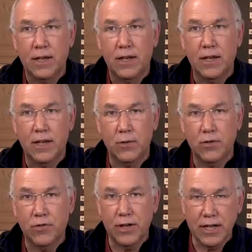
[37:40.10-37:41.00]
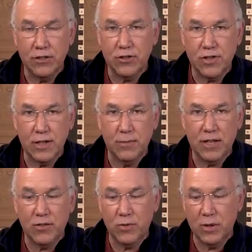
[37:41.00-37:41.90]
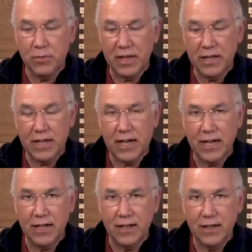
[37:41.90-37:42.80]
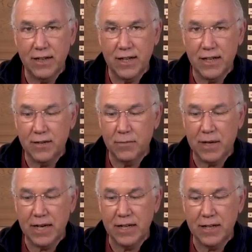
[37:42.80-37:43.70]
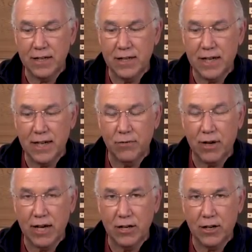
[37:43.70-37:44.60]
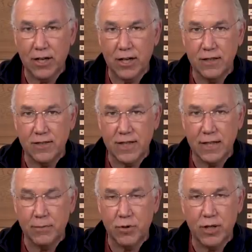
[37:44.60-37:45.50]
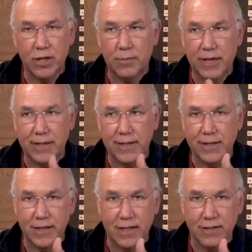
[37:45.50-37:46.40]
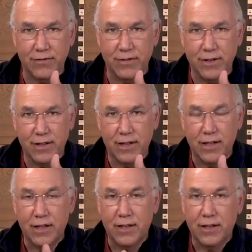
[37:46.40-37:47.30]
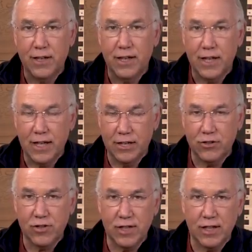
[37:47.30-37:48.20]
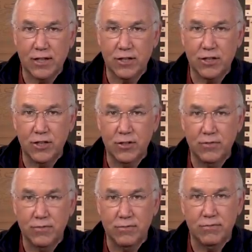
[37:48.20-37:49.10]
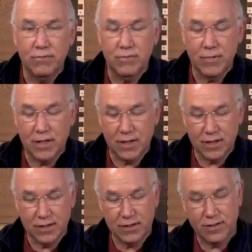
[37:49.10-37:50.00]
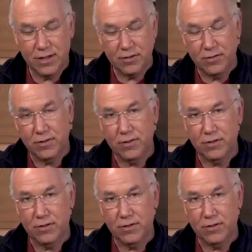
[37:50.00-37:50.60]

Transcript: Uh, it was very interesting because when the bee died, the mite died right on it and stayed put. The mite didn't leave. Interesting there too. Uh, so